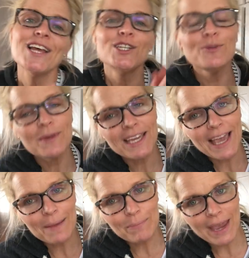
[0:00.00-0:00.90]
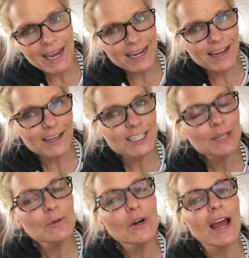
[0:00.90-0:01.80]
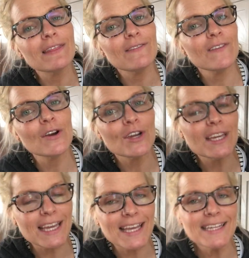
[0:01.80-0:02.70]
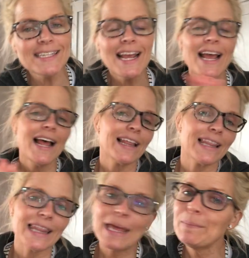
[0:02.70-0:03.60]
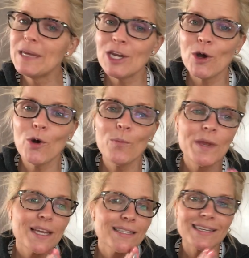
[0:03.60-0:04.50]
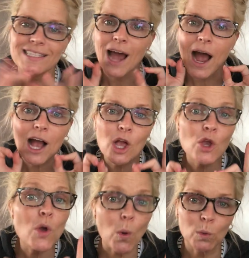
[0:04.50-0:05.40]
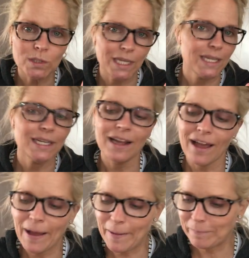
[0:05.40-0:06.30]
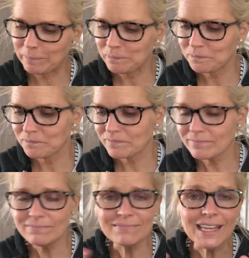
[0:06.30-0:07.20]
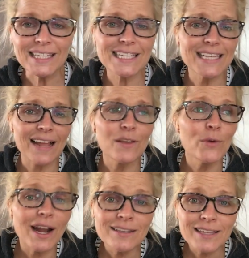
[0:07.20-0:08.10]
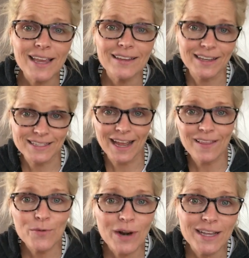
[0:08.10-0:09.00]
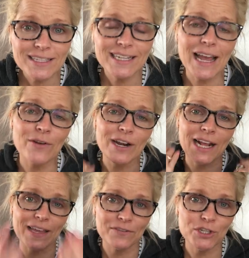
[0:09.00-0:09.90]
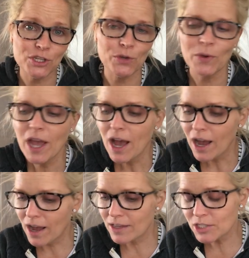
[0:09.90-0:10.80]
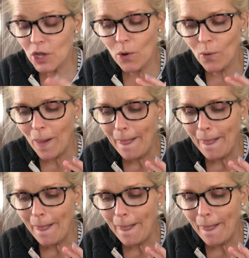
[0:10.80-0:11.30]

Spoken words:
to being a paid customer at the very end. Let me know, because it's golden. It's exactly what I say, exactly what I send out, and I give it to you. So